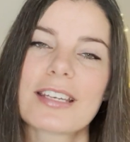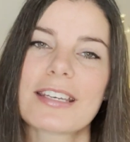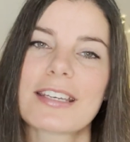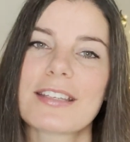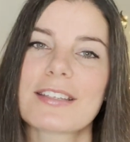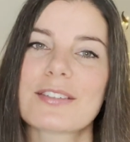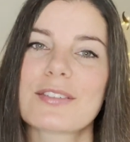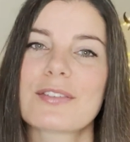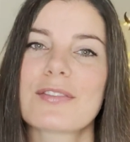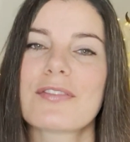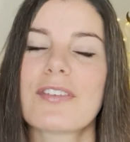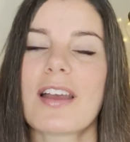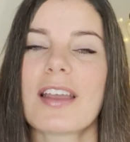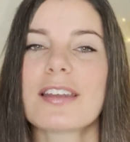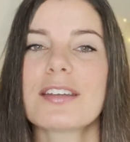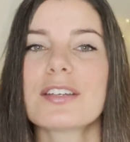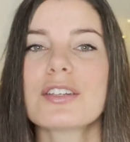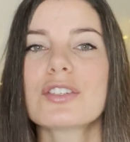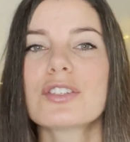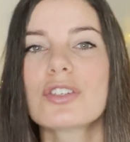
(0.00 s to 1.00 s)
it is to
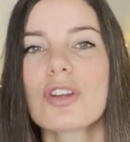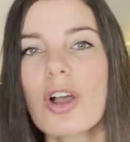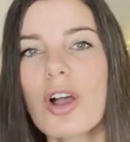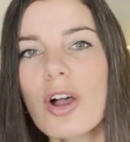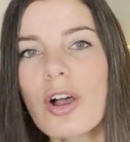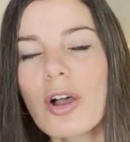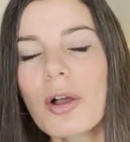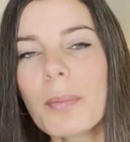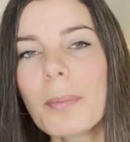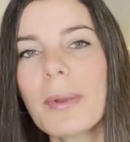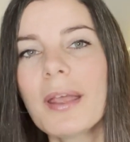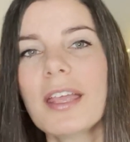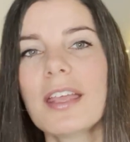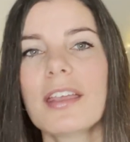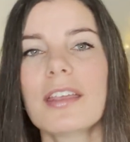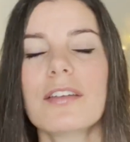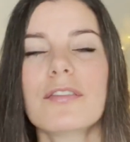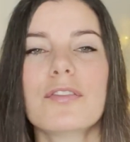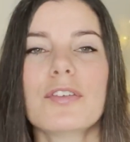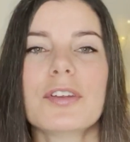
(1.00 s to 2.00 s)
find a job,
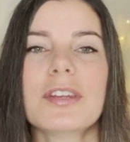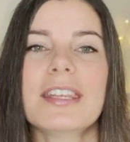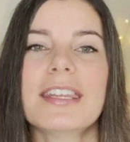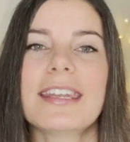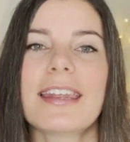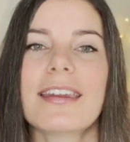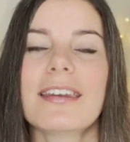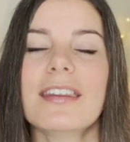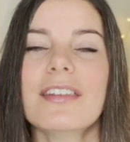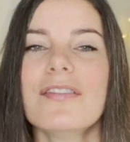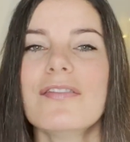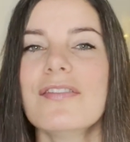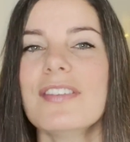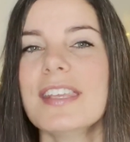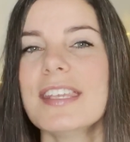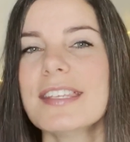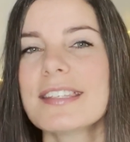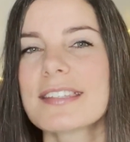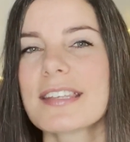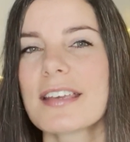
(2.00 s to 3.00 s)
if you need any
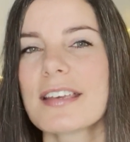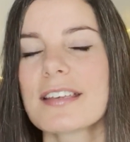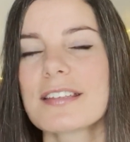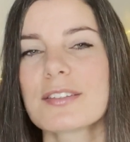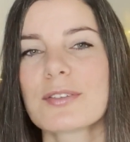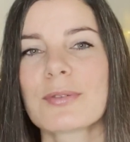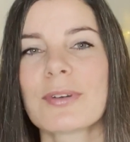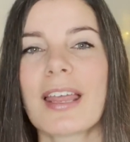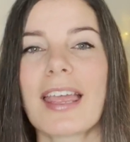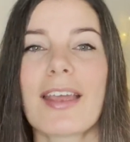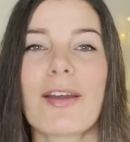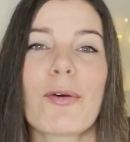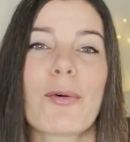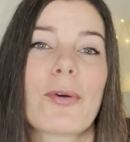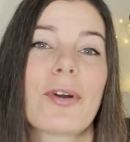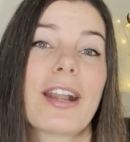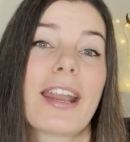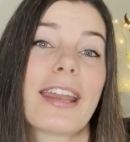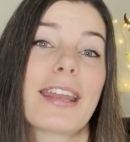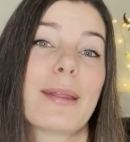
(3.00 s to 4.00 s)
visas
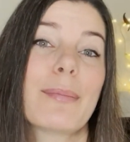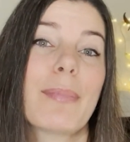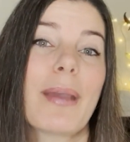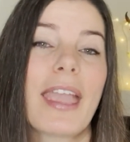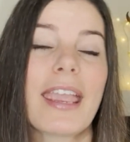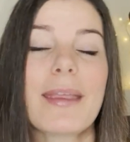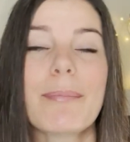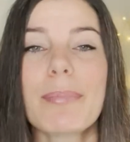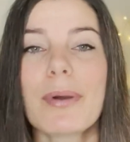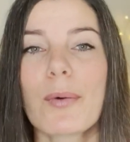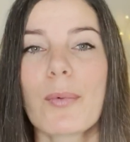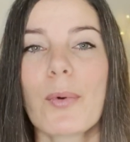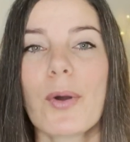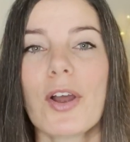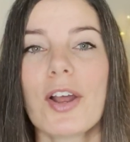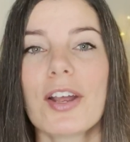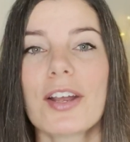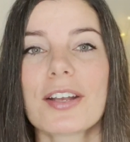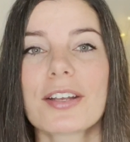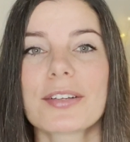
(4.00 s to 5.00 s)
or any
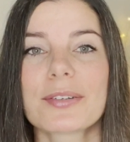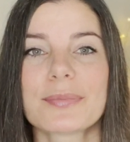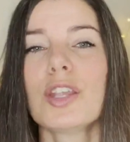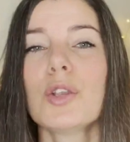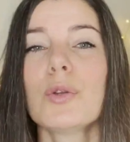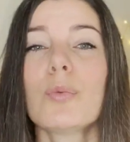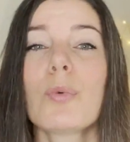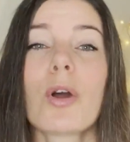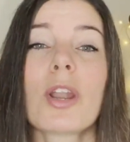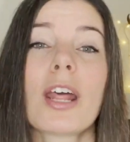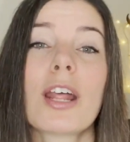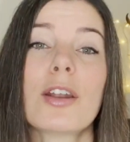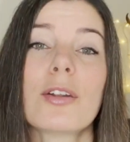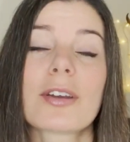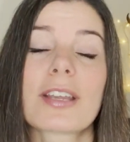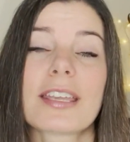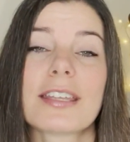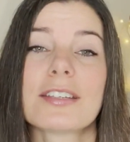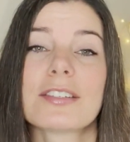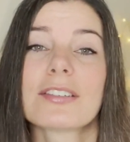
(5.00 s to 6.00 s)
paperwork. You want to
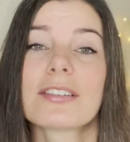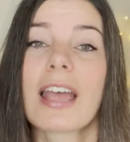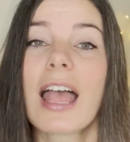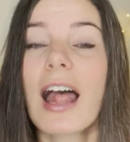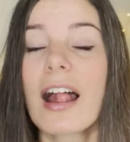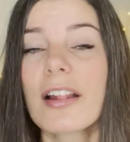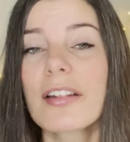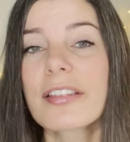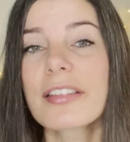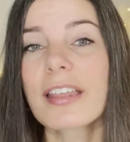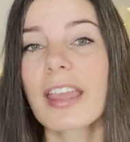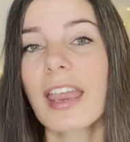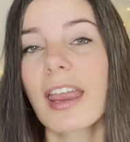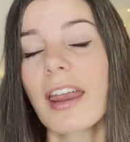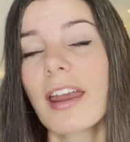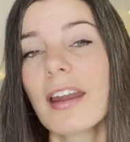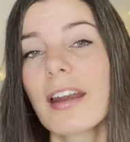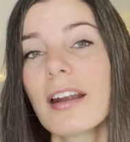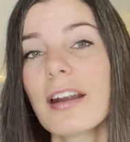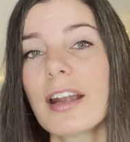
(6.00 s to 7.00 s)
look into
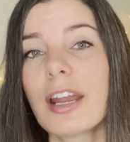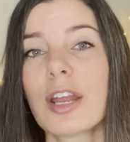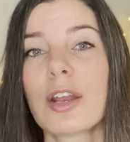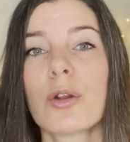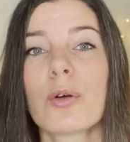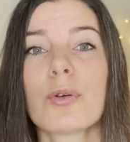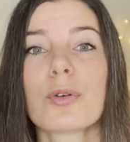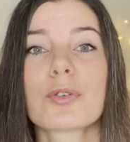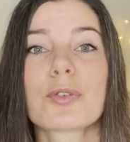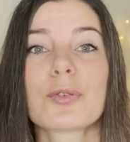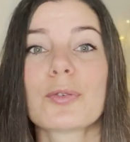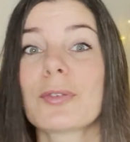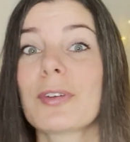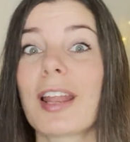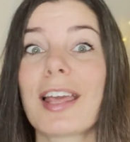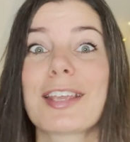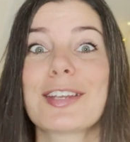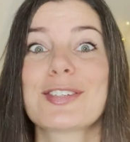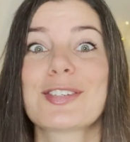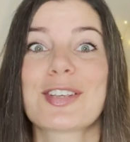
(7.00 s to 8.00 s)
healthcare and also
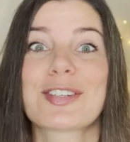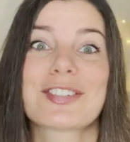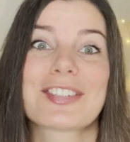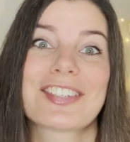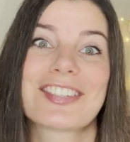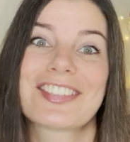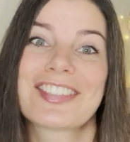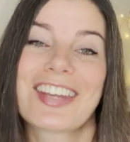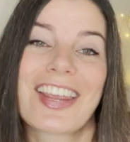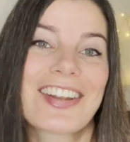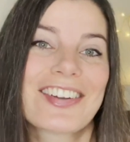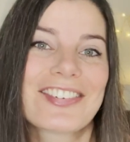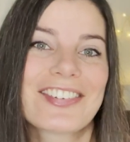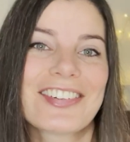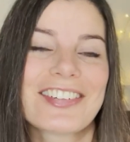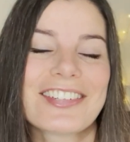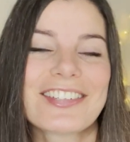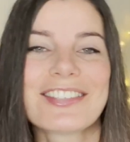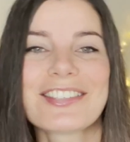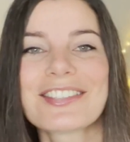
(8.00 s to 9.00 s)
like just in
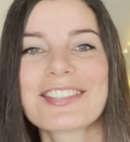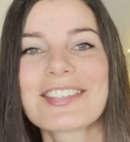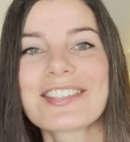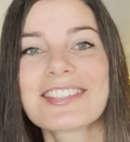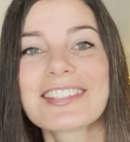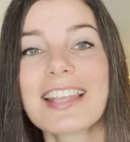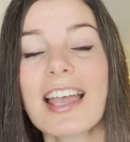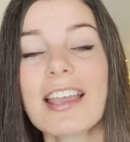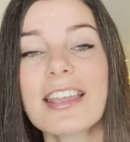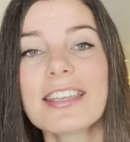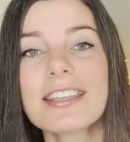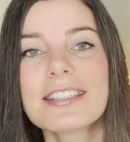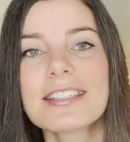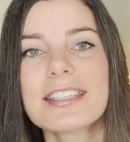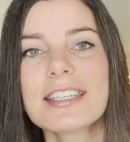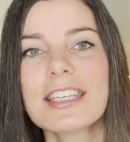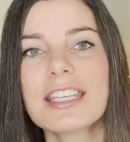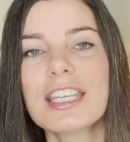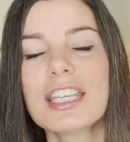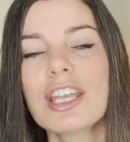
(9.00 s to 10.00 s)
general the
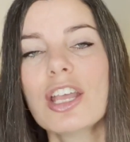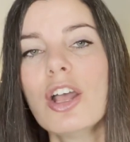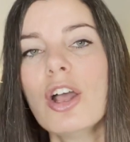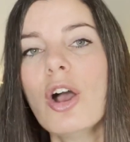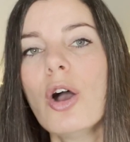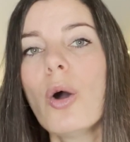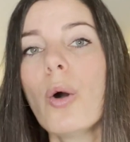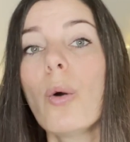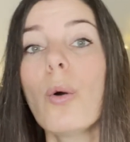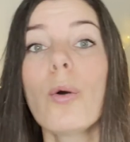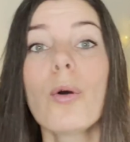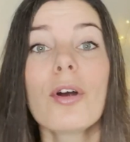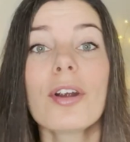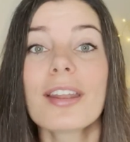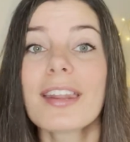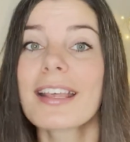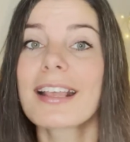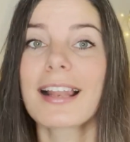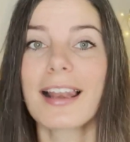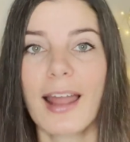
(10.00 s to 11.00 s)
society or
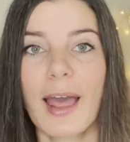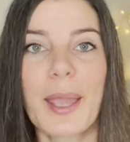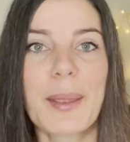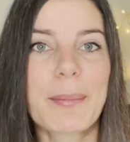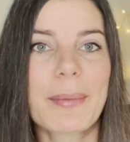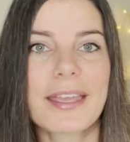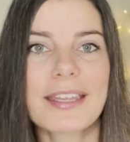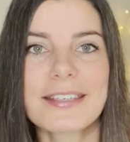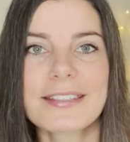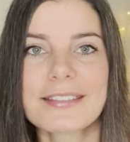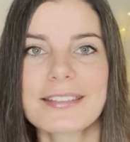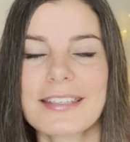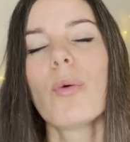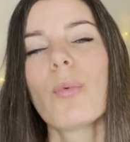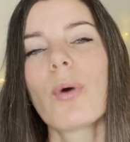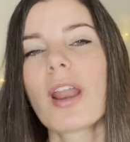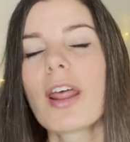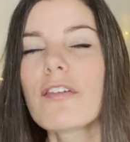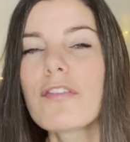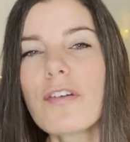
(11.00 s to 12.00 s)
the climate.
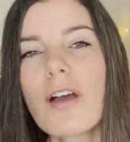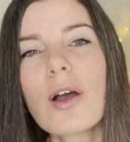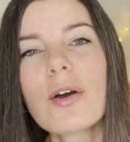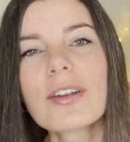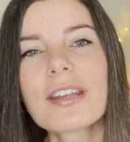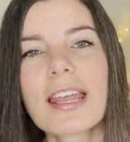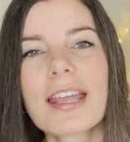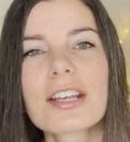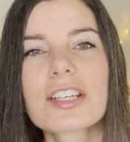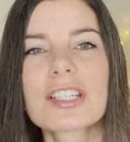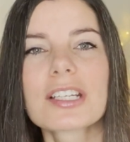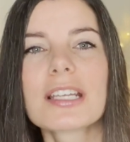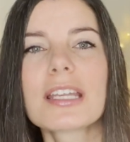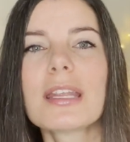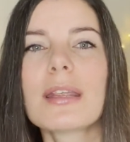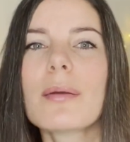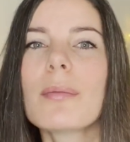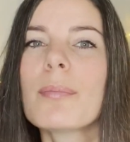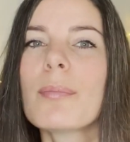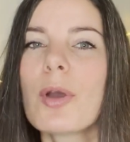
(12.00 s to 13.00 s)
What I found
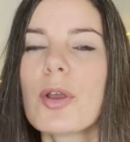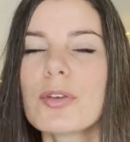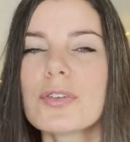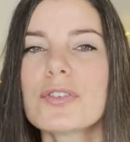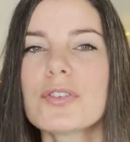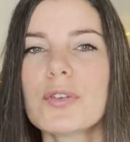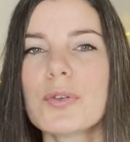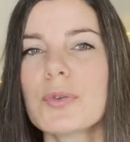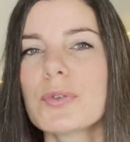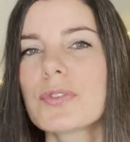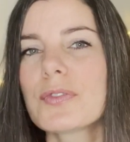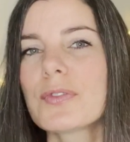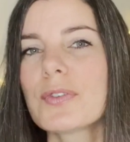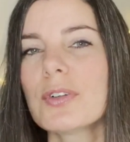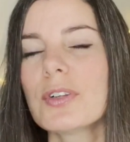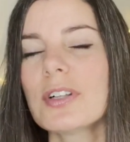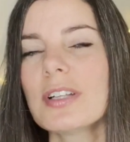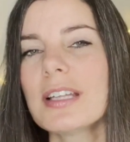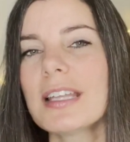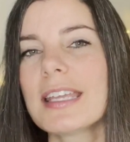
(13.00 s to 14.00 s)
actually most
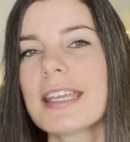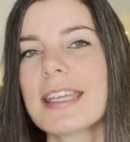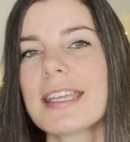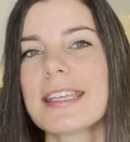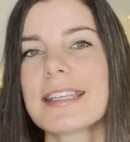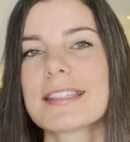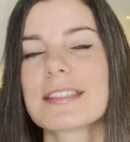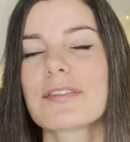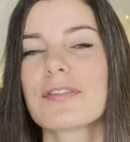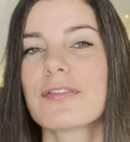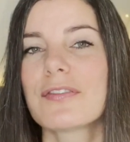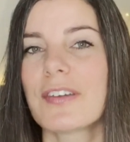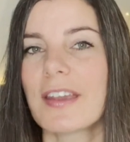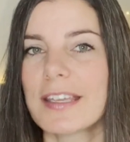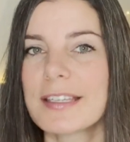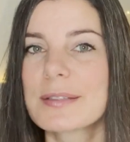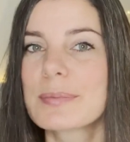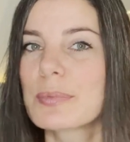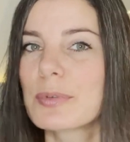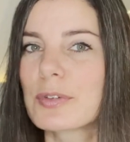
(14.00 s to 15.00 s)
useful is
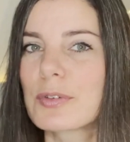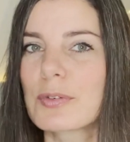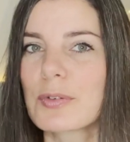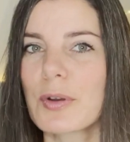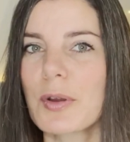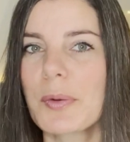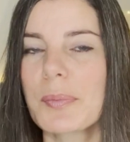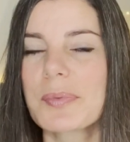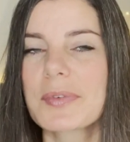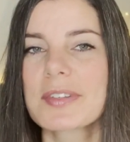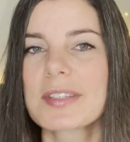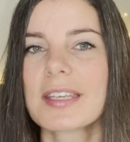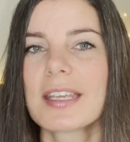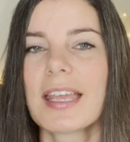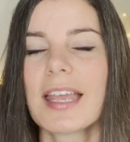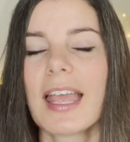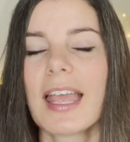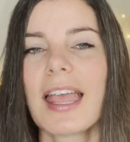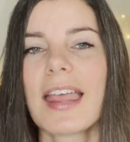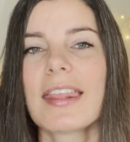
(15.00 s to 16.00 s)
Facebook groups.
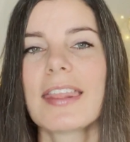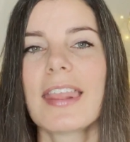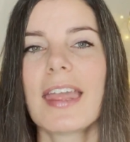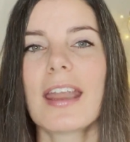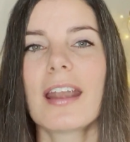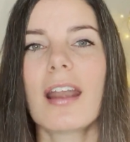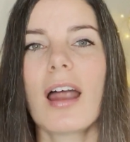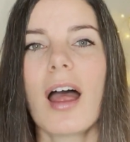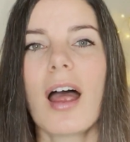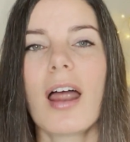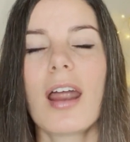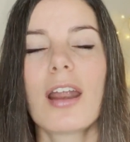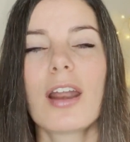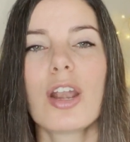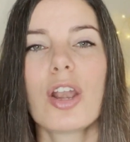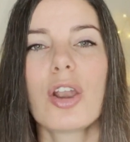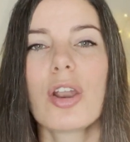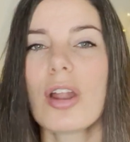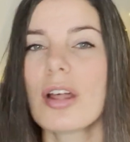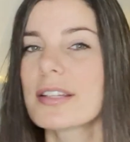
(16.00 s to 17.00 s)
There are
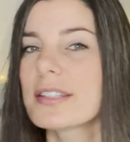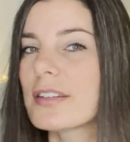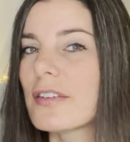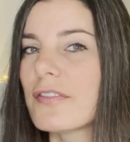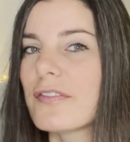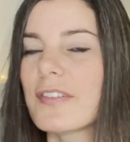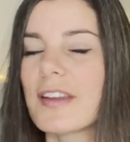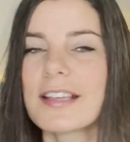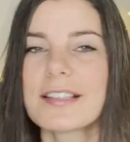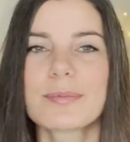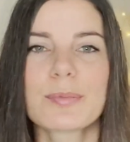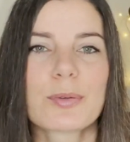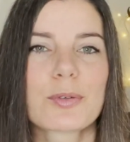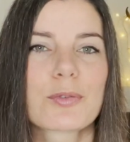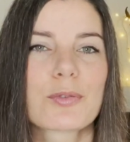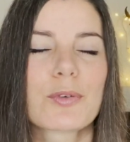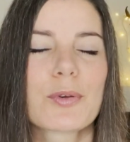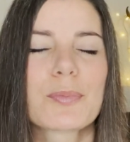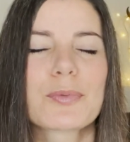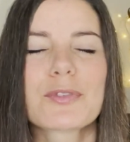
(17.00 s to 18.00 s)
lots of Facebook
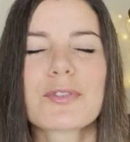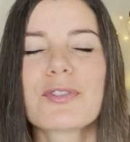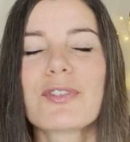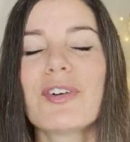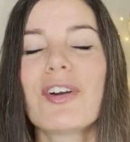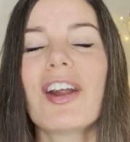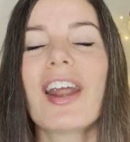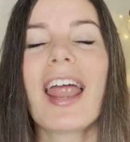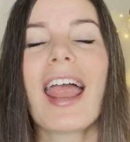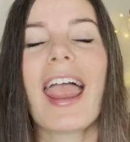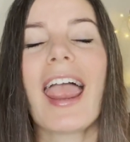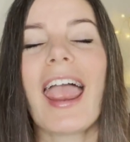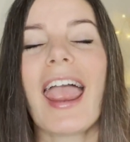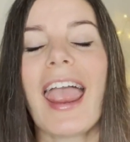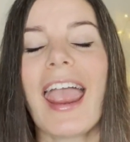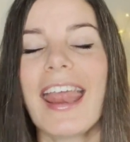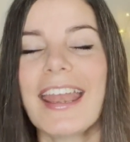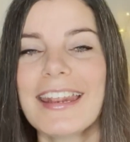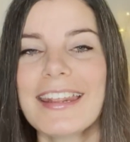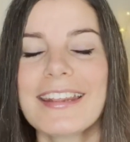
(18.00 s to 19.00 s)
groups for
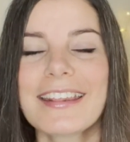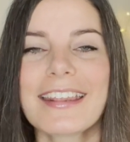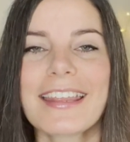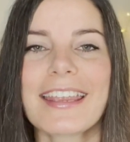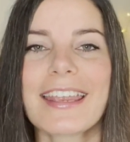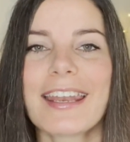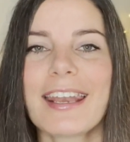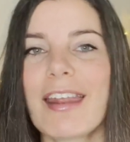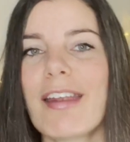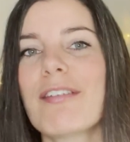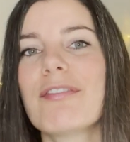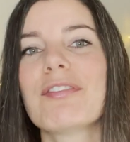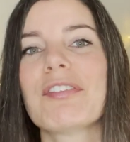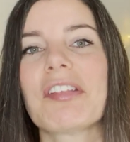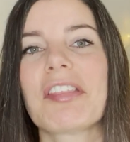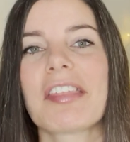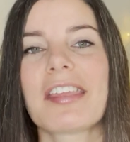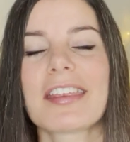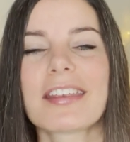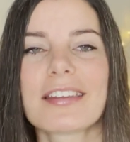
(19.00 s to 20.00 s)
anything and
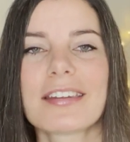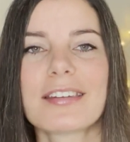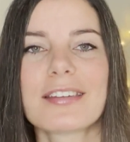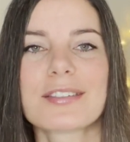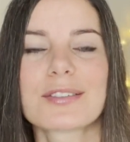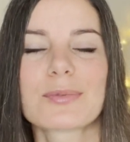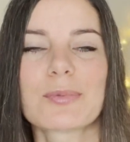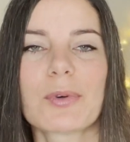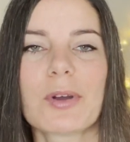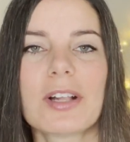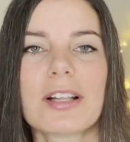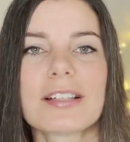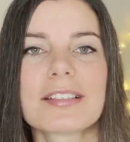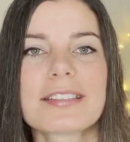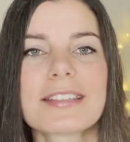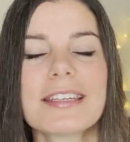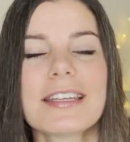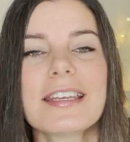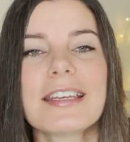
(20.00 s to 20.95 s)
everything in this world.